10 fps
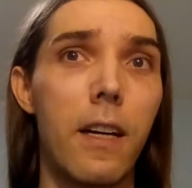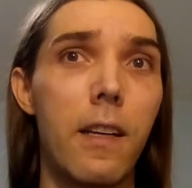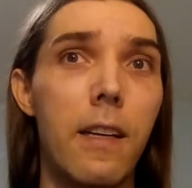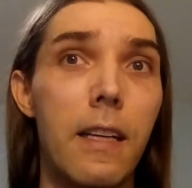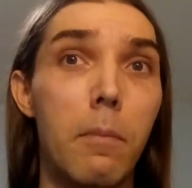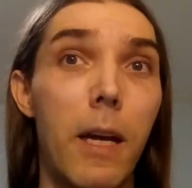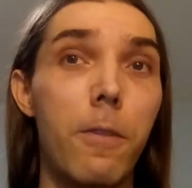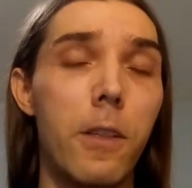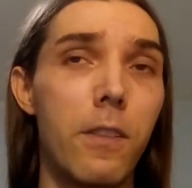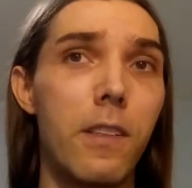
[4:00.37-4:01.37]
started in
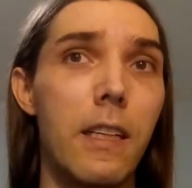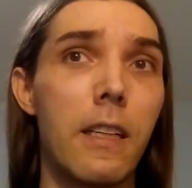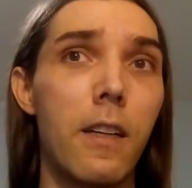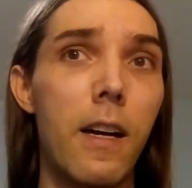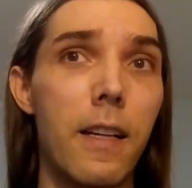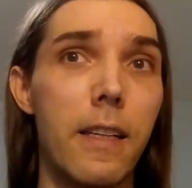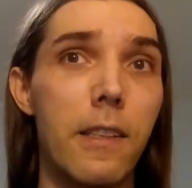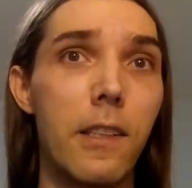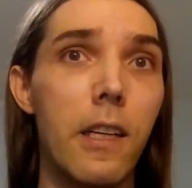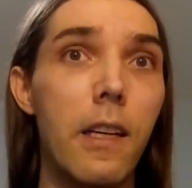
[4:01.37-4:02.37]
my first year in
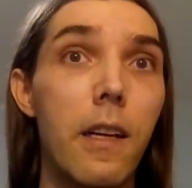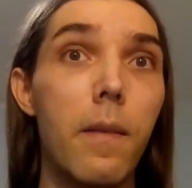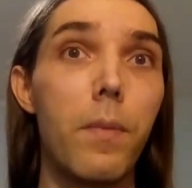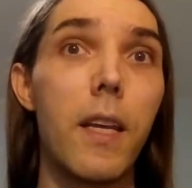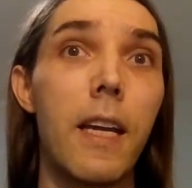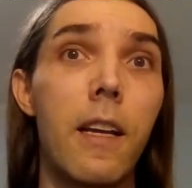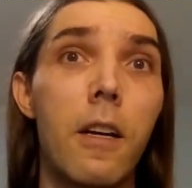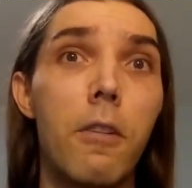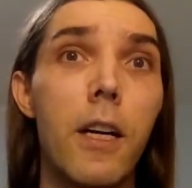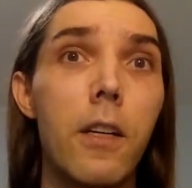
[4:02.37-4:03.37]
college. It
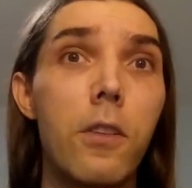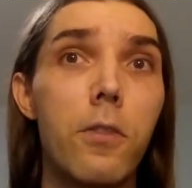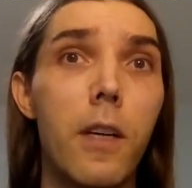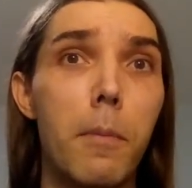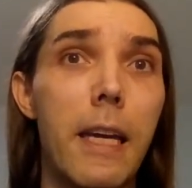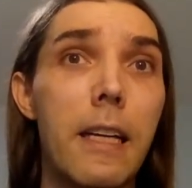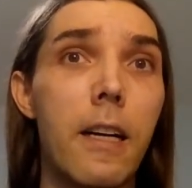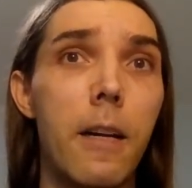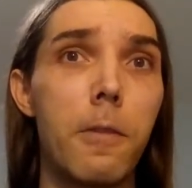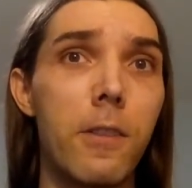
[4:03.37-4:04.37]
arose from a
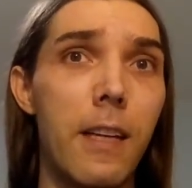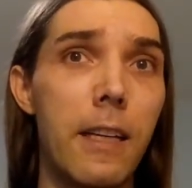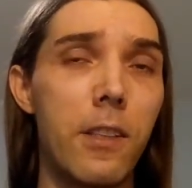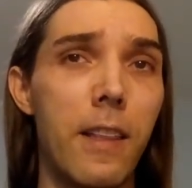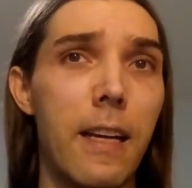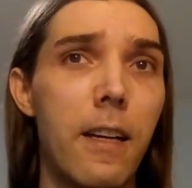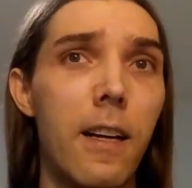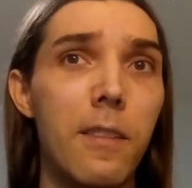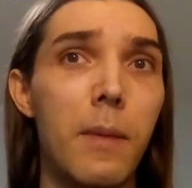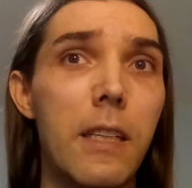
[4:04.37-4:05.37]
conversation that
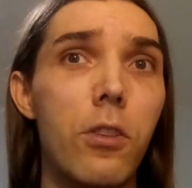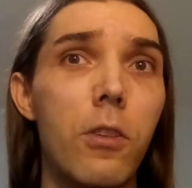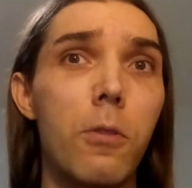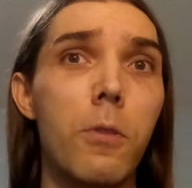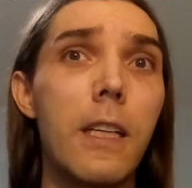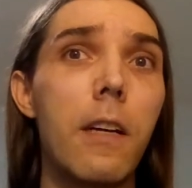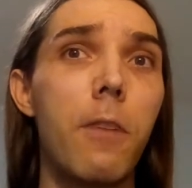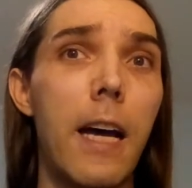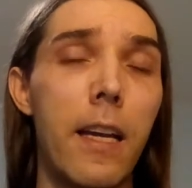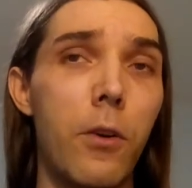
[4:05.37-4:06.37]
caused me to
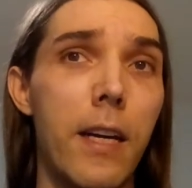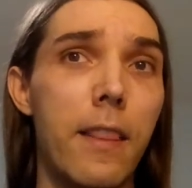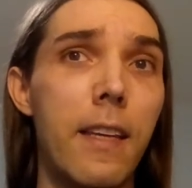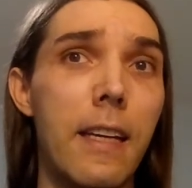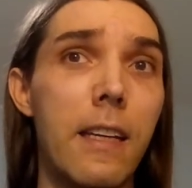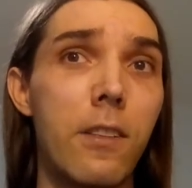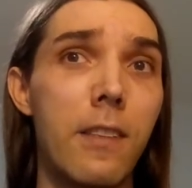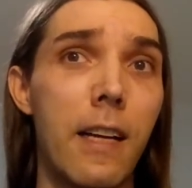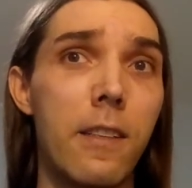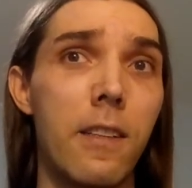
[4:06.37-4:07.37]
reevaluate the
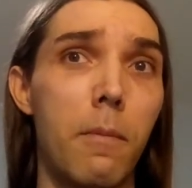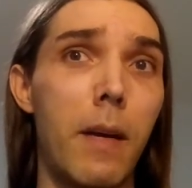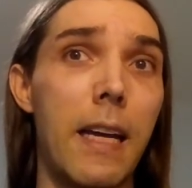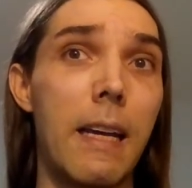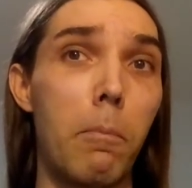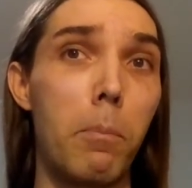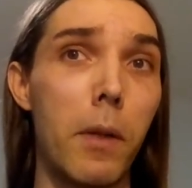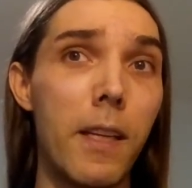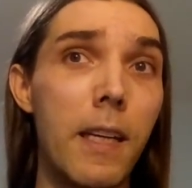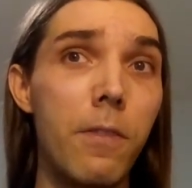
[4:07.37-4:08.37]
intersection of my
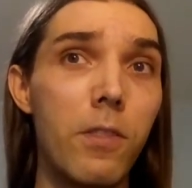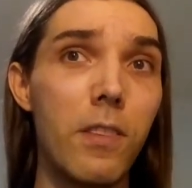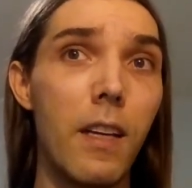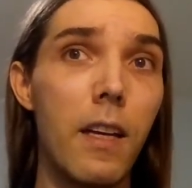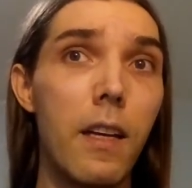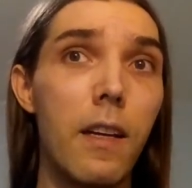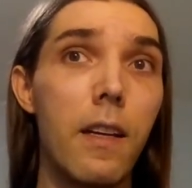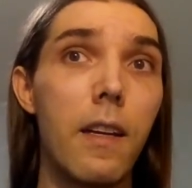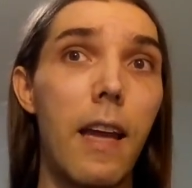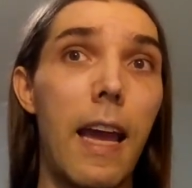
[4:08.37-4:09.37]
beliefs
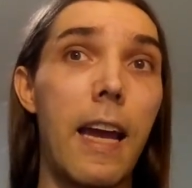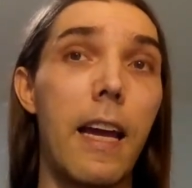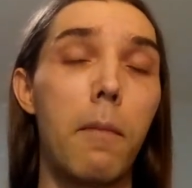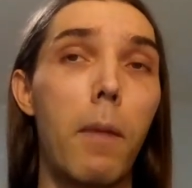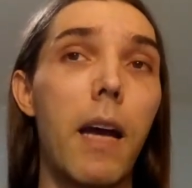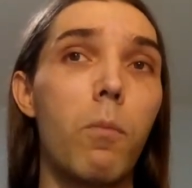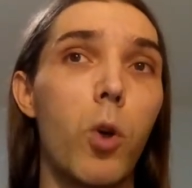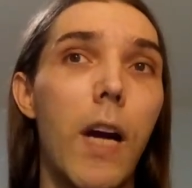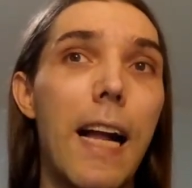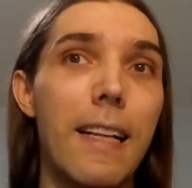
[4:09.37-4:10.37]
and my
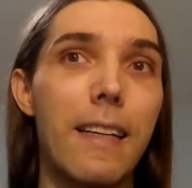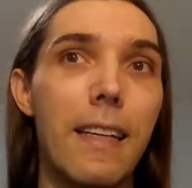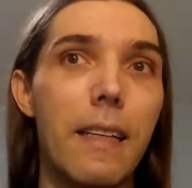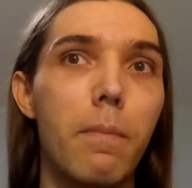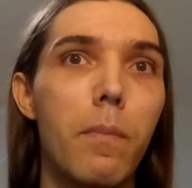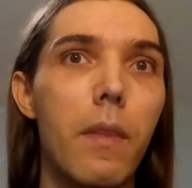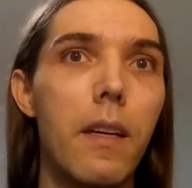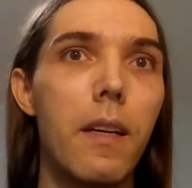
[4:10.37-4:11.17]
morality.